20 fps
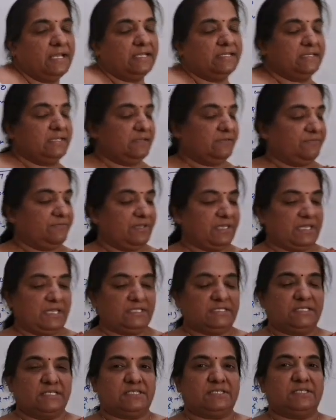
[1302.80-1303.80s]
I think we
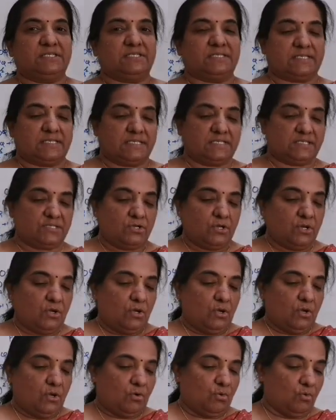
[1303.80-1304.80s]
can just discuss
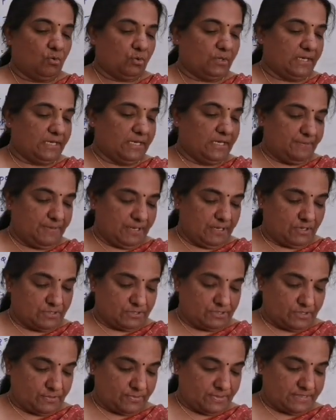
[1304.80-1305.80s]
orally
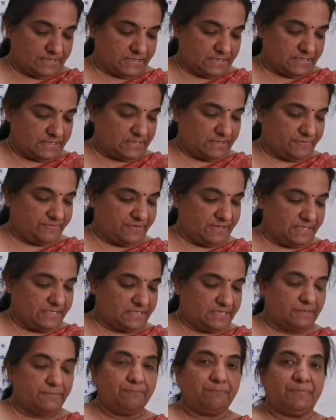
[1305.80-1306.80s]
because the questions are very
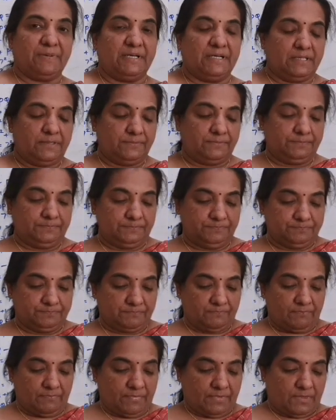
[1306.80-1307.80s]
simple.
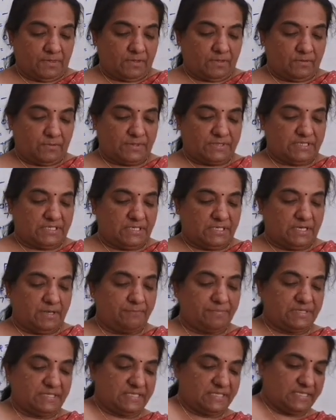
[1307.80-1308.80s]
Question
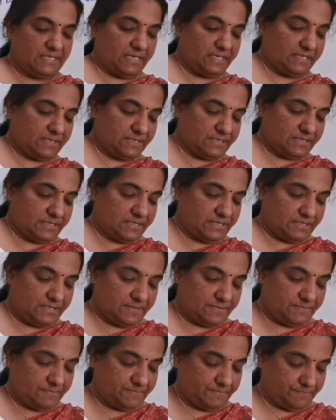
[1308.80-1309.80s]
number 6.